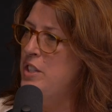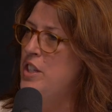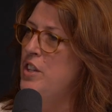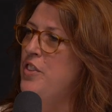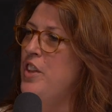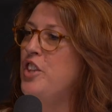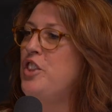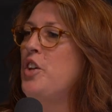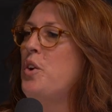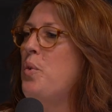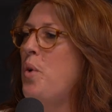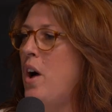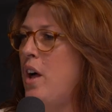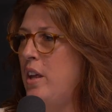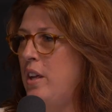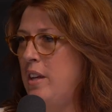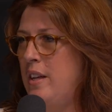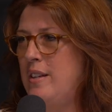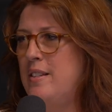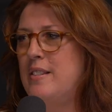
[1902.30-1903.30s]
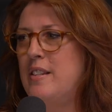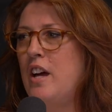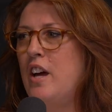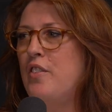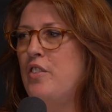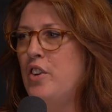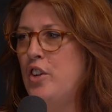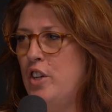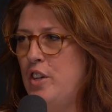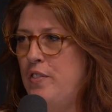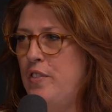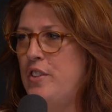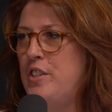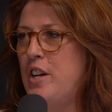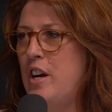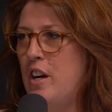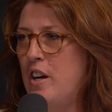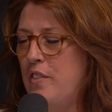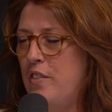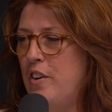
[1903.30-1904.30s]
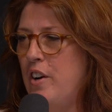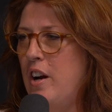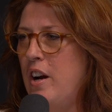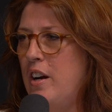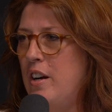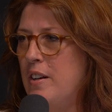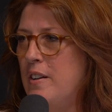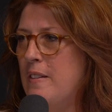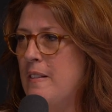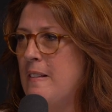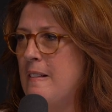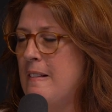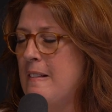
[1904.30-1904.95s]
What do you think the qualities of a good photographer